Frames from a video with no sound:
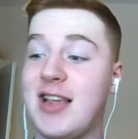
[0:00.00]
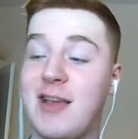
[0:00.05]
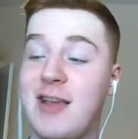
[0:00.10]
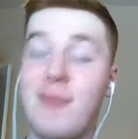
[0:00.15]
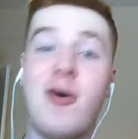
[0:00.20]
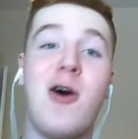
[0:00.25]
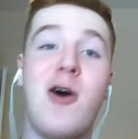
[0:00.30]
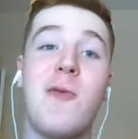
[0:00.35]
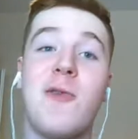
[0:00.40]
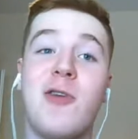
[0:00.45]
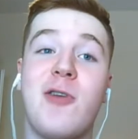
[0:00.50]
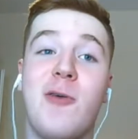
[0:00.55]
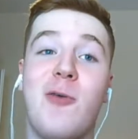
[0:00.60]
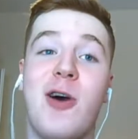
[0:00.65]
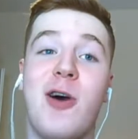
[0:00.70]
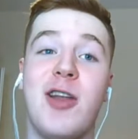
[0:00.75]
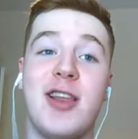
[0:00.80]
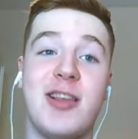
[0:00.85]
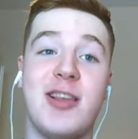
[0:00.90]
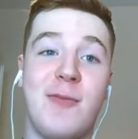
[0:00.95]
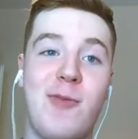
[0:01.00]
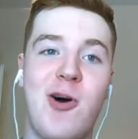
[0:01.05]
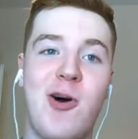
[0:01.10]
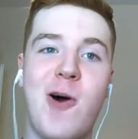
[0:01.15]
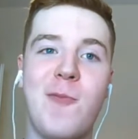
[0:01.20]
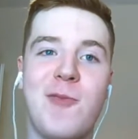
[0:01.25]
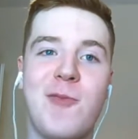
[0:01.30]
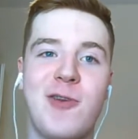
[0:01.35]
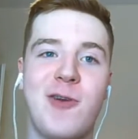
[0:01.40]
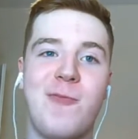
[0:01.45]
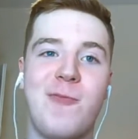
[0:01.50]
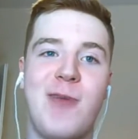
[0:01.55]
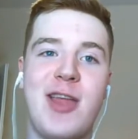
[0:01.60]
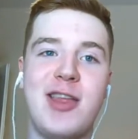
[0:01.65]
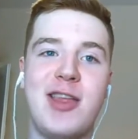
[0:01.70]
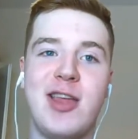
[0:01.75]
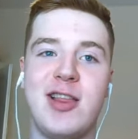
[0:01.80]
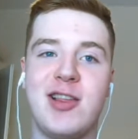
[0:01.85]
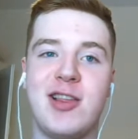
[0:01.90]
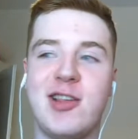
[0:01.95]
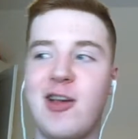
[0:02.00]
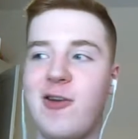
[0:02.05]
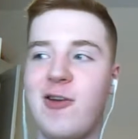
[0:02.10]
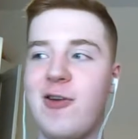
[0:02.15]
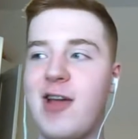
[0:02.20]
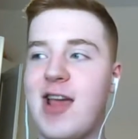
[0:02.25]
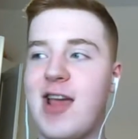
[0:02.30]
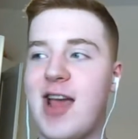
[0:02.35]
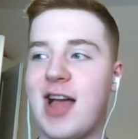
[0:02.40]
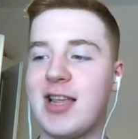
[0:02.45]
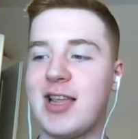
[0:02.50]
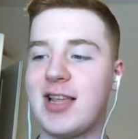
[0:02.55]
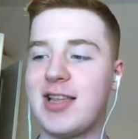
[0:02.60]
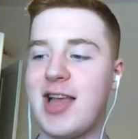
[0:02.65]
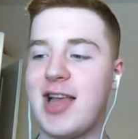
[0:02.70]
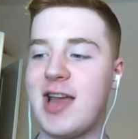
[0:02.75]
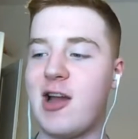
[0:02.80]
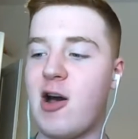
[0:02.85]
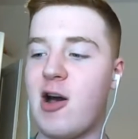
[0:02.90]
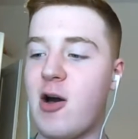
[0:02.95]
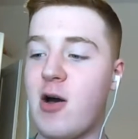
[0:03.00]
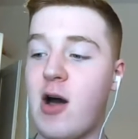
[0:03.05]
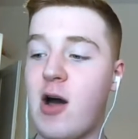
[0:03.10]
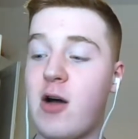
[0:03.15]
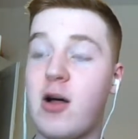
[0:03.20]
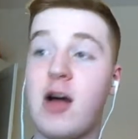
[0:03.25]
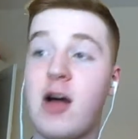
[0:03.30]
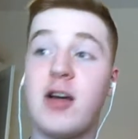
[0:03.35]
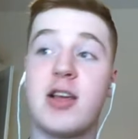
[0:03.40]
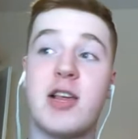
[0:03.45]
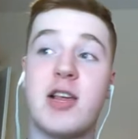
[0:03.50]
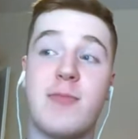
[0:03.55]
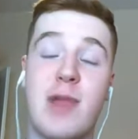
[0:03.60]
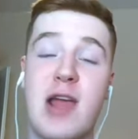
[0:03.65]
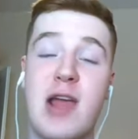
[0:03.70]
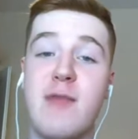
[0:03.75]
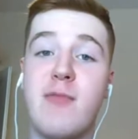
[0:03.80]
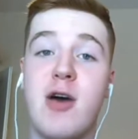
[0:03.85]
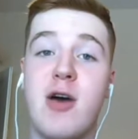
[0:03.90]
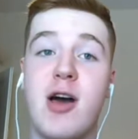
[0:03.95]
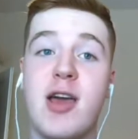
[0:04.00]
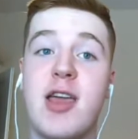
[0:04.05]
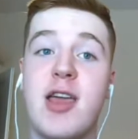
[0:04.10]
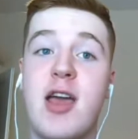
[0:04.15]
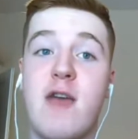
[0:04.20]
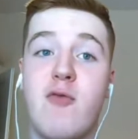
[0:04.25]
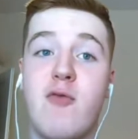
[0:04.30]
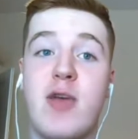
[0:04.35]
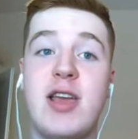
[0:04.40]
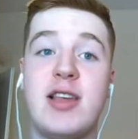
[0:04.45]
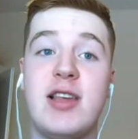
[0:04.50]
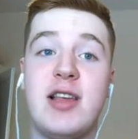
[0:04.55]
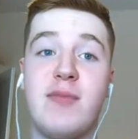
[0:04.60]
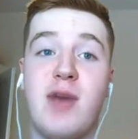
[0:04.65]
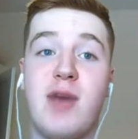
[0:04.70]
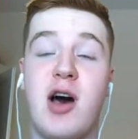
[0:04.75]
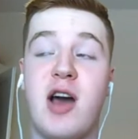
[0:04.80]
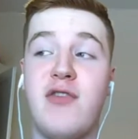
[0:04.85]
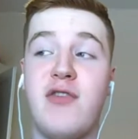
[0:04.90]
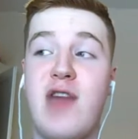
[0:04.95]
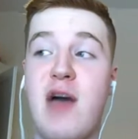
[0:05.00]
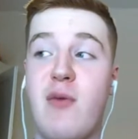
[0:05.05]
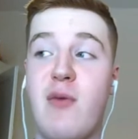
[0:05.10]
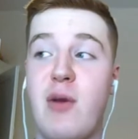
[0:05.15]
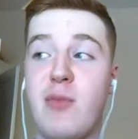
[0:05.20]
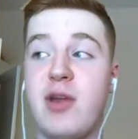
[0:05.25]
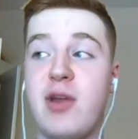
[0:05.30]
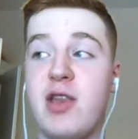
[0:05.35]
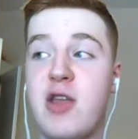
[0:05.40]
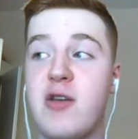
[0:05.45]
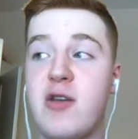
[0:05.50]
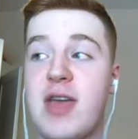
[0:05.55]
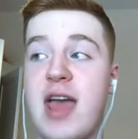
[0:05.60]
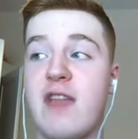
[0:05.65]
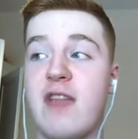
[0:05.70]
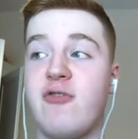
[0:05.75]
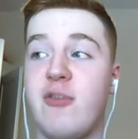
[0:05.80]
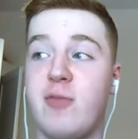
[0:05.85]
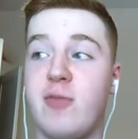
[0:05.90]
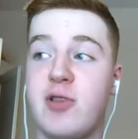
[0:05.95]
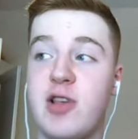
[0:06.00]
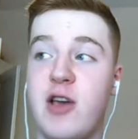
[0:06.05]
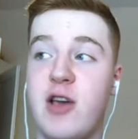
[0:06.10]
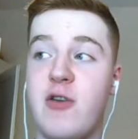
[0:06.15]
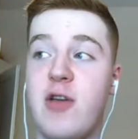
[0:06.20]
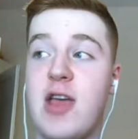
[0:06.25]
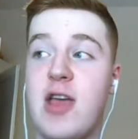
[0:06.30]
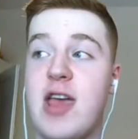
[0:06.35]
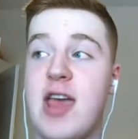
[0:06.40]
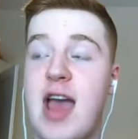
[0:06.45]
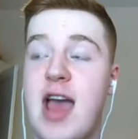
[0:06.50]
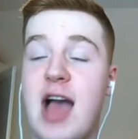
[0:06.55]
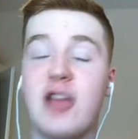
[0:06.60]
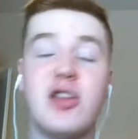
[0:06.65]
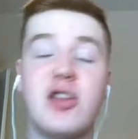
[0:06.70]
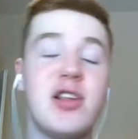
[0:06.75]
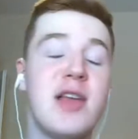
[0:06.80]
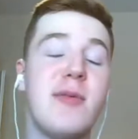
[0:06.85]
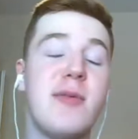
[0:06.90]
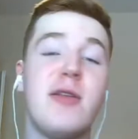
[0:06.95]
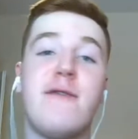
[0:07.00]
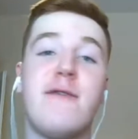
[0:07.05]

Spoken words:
popular one. It's a popular opinion. So as I said, I'll explain my reasoning behind that when we do get to him. So as you can see on the